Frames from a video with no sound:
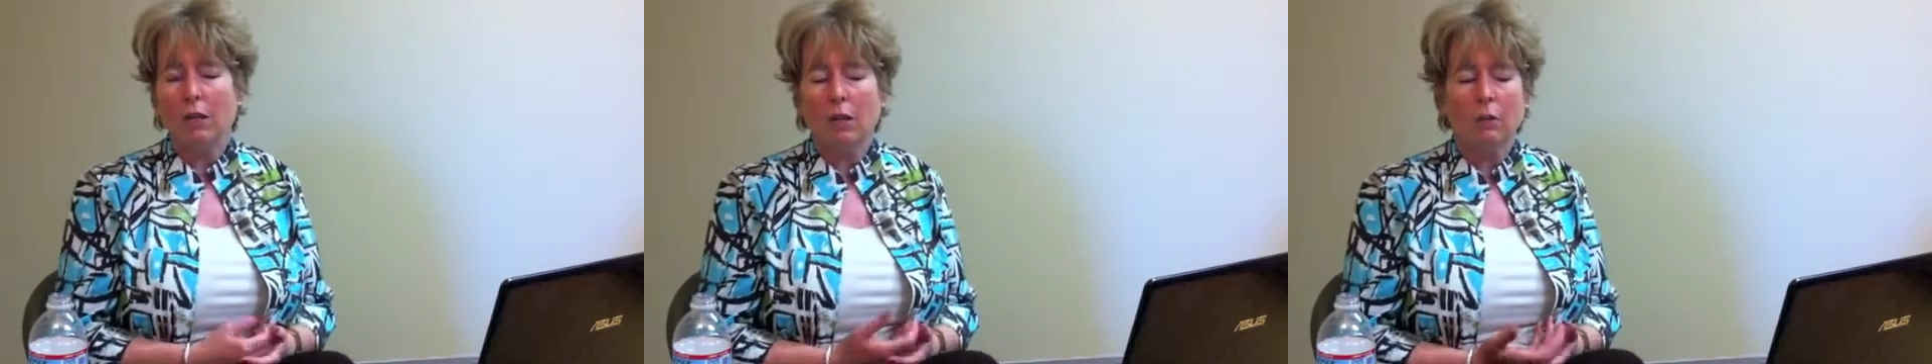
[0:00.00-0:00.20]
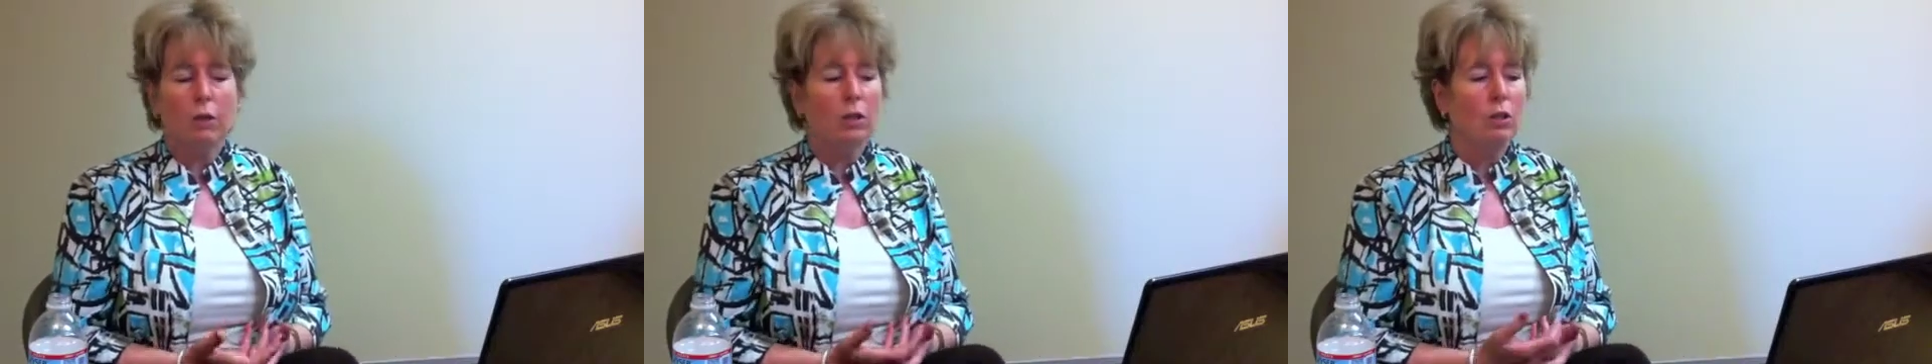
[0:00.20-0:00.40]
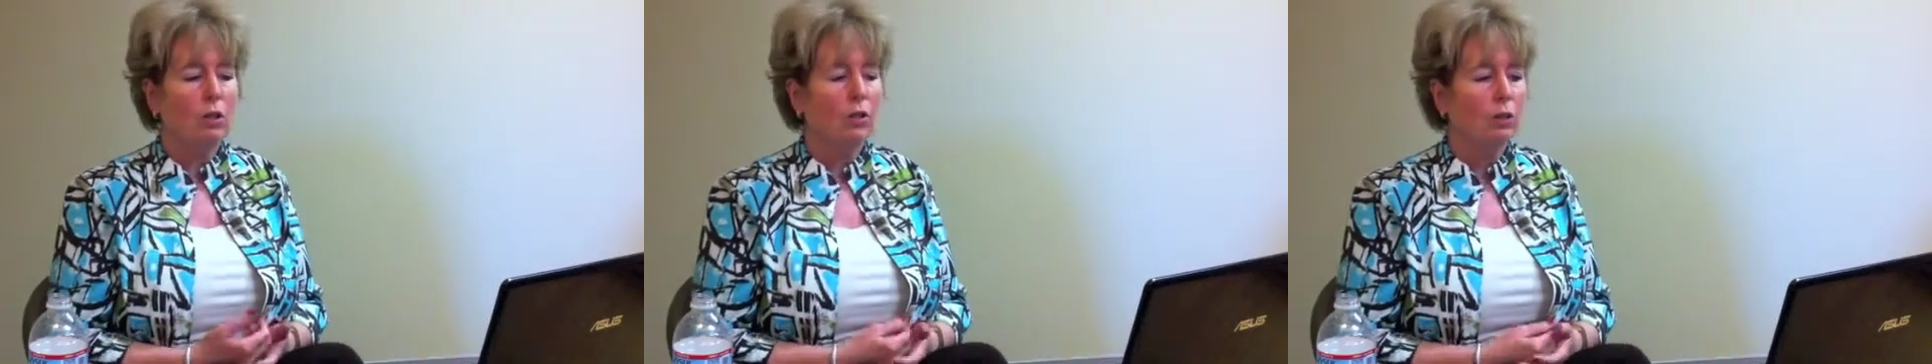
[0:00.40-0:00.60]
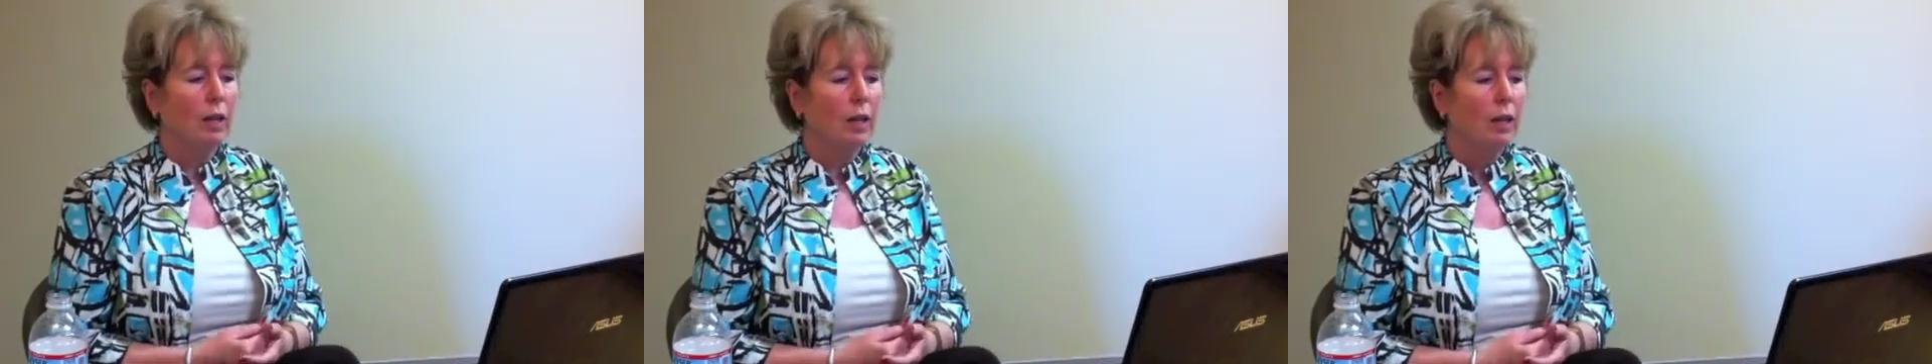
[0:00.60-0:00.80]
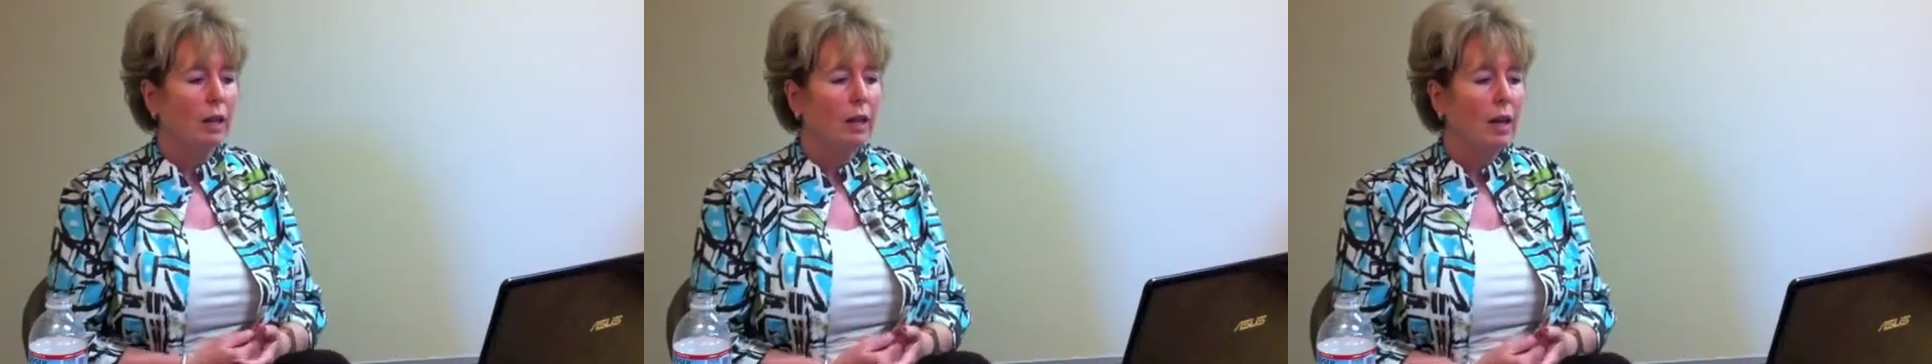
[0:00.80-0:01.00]
otherwise you don't
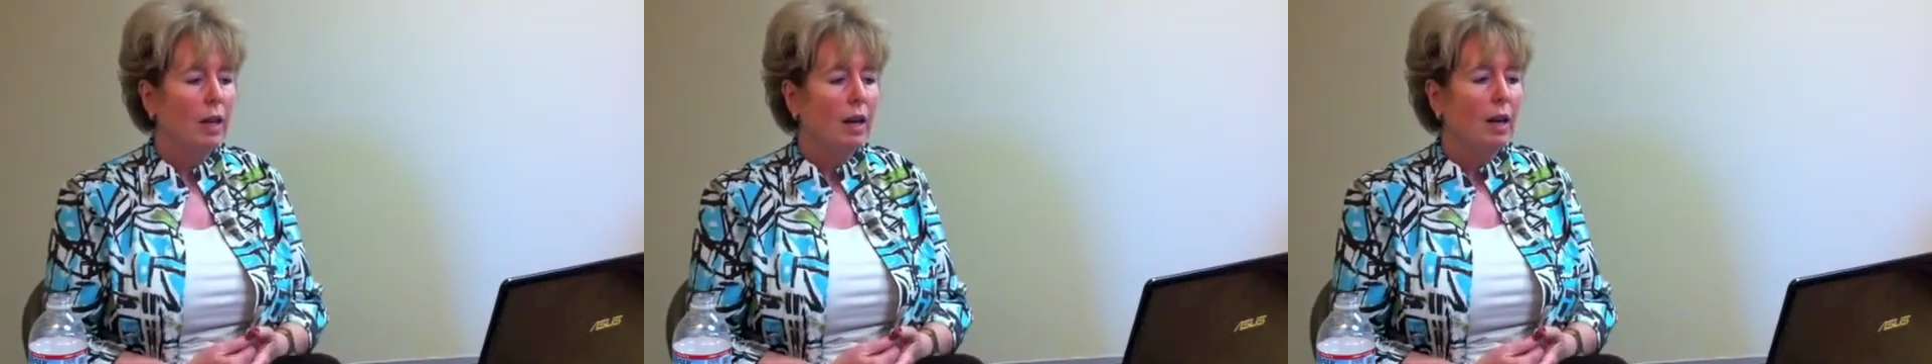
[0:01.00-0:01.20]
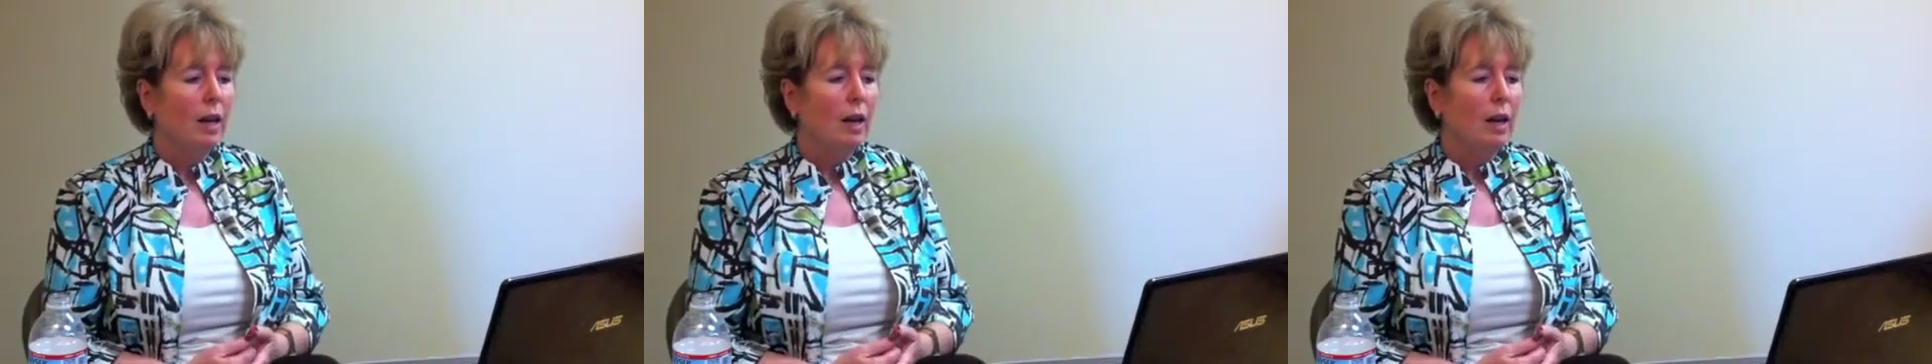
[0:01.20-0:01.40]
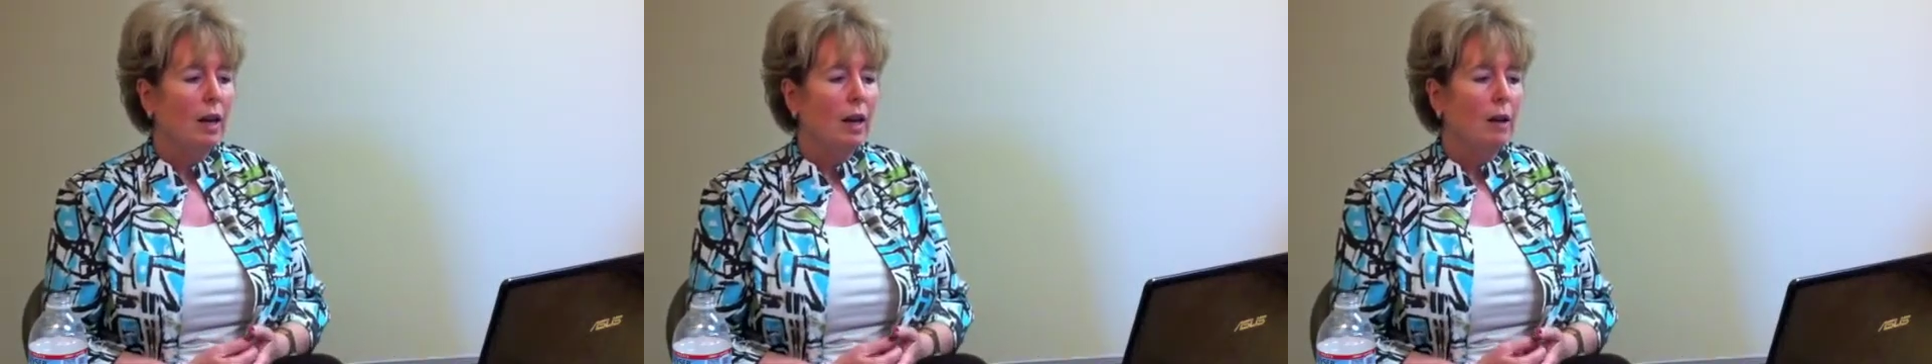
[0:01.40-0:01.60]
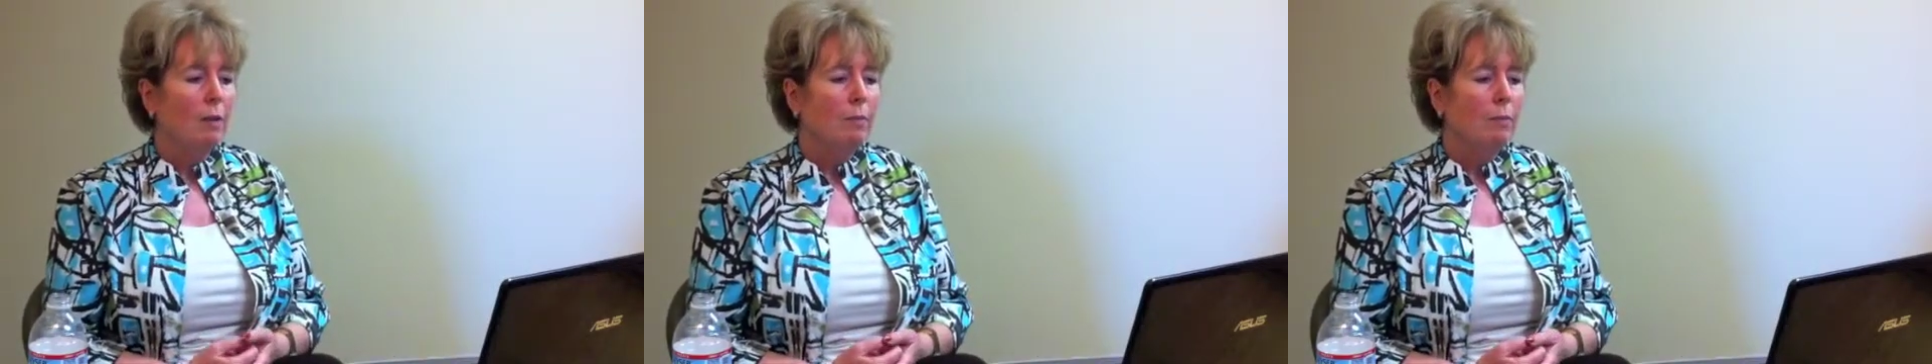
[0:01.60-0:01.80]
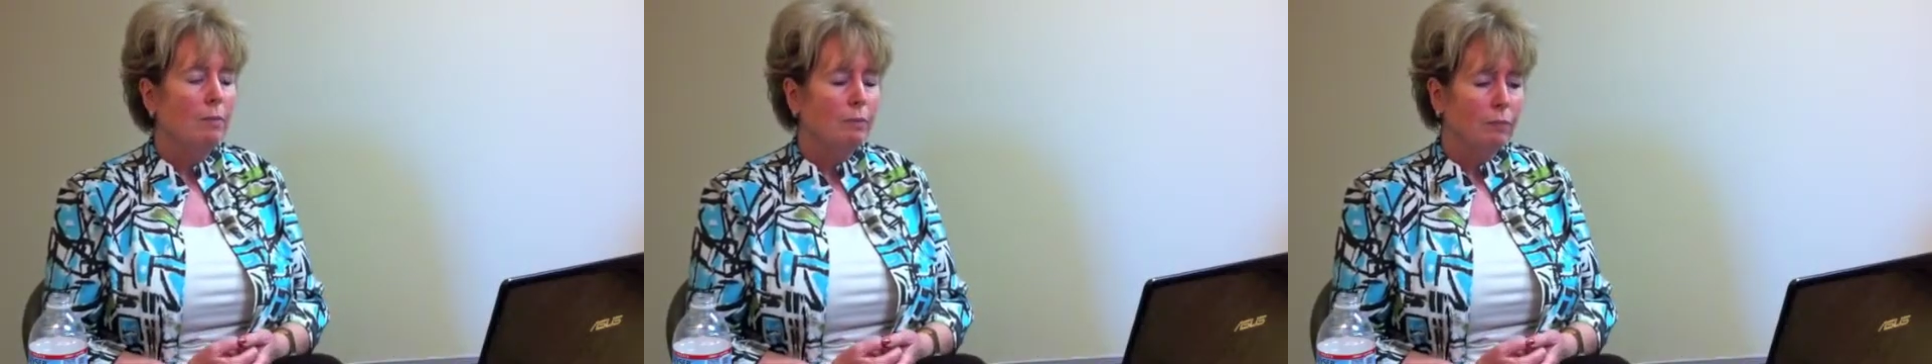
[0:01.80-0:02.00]
get
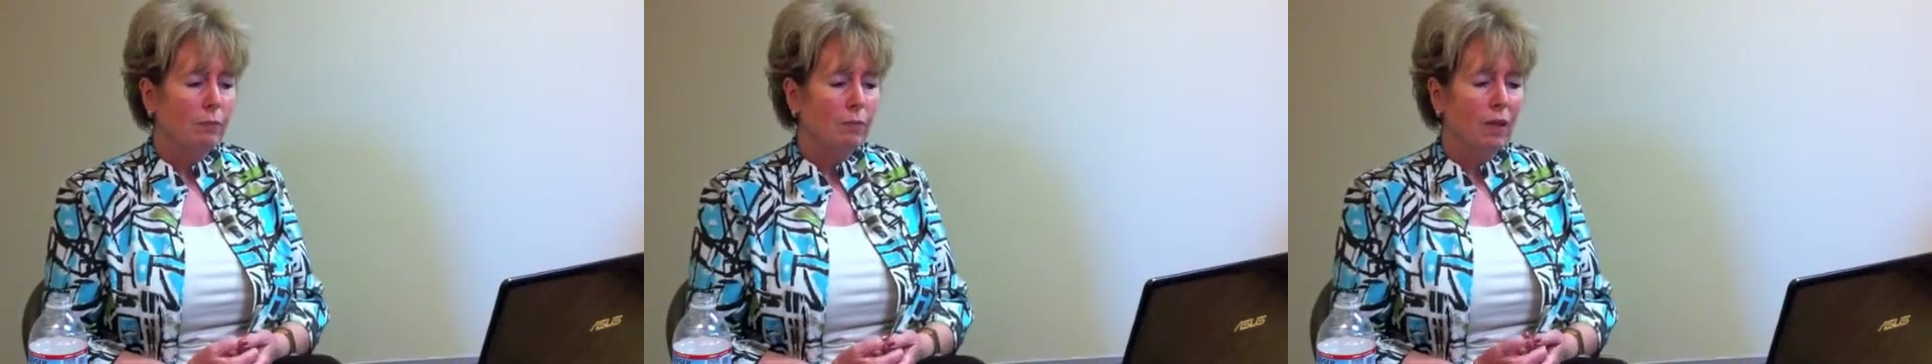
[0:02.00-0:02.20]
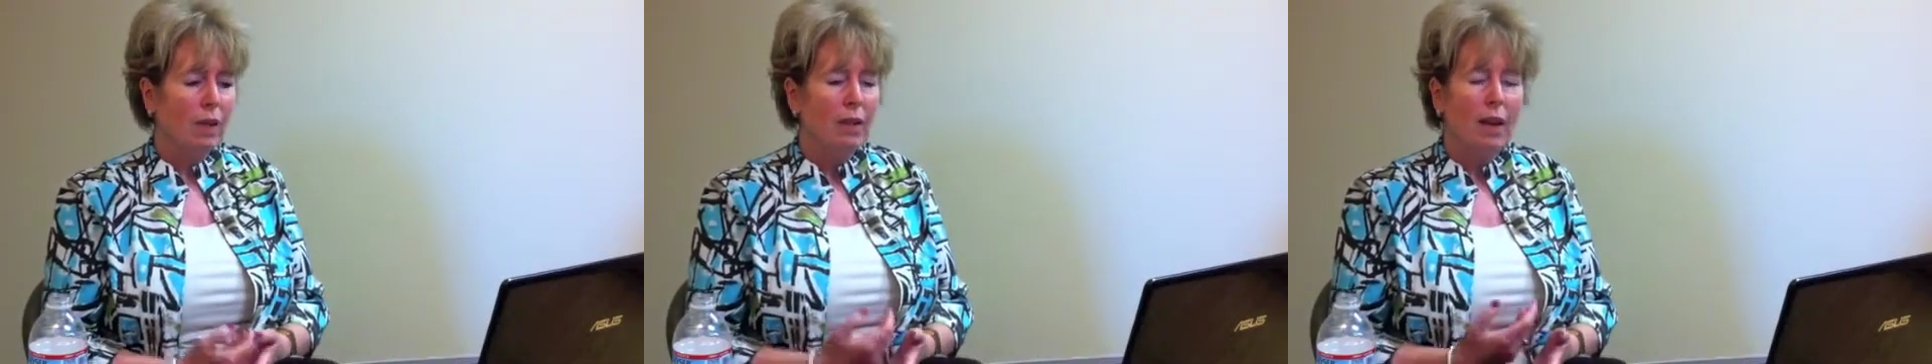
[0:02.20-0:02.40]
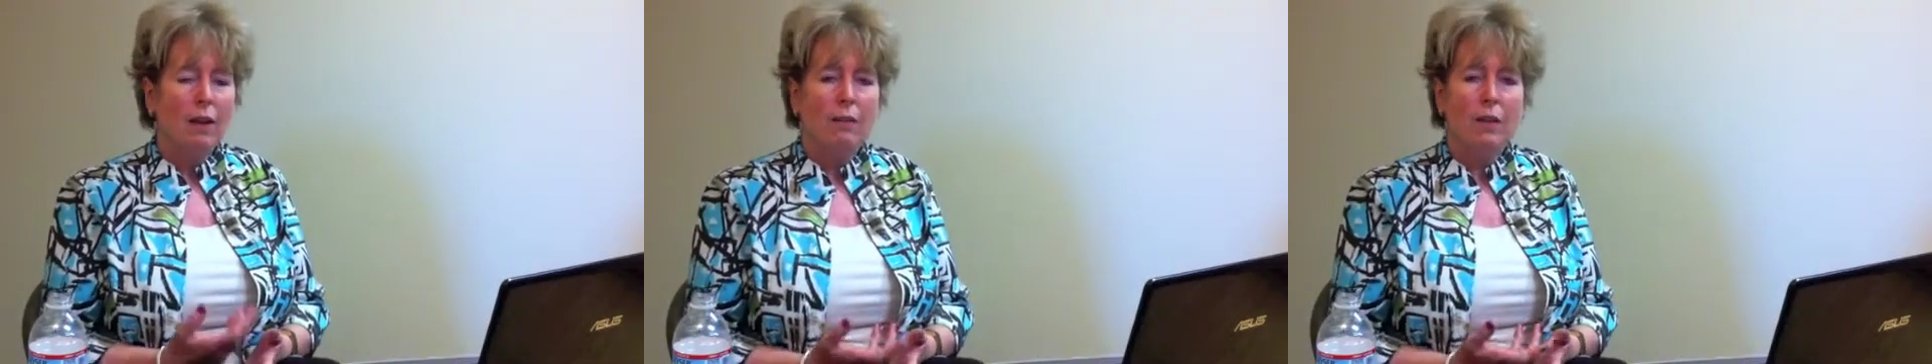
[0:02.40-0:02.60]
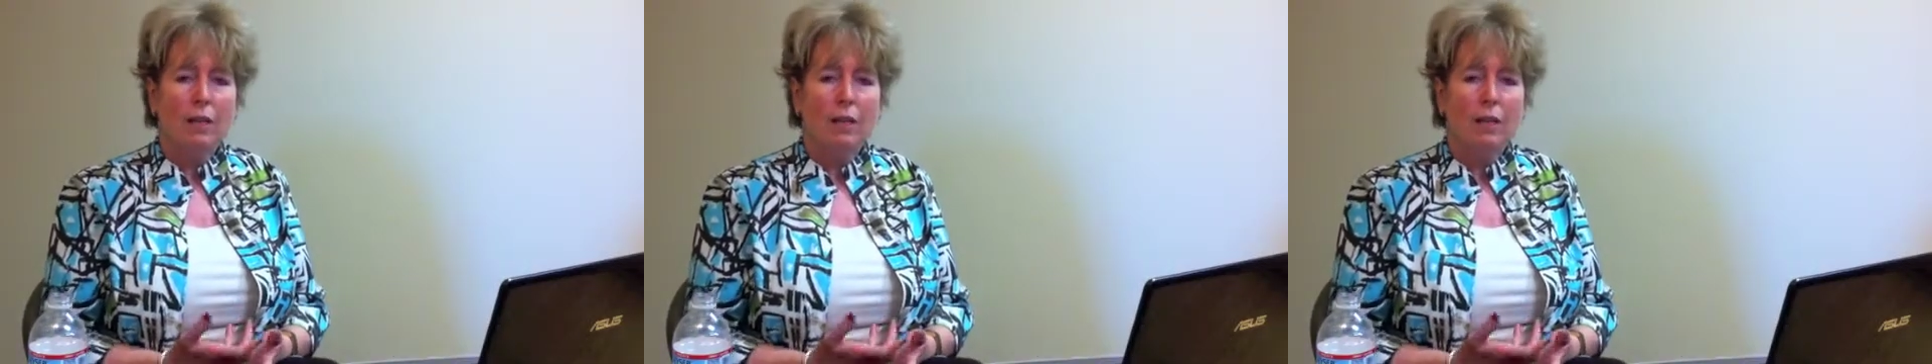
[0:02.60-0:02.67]
it.